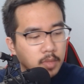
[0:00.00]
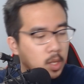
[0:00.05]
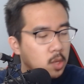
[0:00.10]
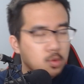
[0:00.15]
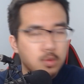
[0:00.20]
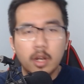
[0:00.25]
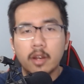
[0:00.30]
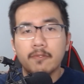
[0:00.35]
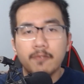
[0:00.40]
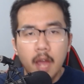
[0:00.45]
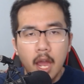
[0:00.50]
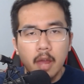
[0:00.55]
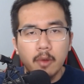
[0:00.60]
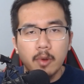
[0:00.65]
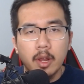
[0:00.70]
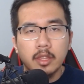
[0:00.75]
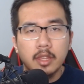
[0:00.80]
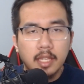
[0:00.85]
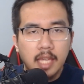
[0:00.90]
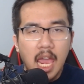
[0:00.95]
running fine,
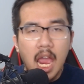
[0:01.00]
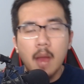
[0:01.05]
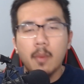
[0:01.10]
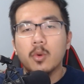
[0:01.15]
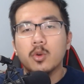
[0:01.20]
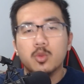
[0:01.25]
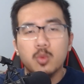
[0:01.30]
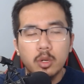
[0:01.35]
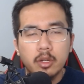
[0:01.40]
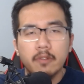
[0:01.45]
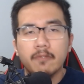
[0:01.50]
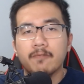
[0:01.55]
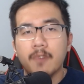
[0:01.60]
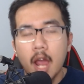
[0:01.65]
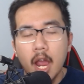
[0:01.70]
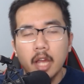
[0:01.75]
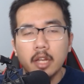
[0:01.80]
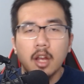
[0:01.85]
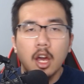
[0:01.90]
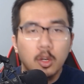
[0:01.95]
right? The camera was working
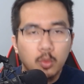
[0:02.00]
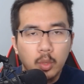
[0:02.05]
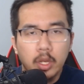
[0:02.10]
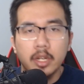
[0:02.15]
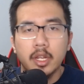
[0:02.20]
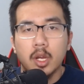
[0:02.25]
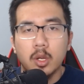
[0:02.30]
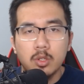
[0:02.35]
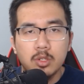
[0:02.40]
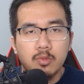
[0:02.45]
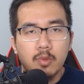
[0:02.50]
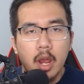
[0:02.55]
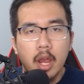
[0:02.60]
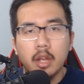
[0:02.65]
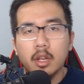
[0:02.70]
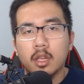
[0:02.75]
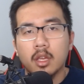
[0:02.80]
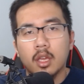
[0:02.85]
fine on Windows, right?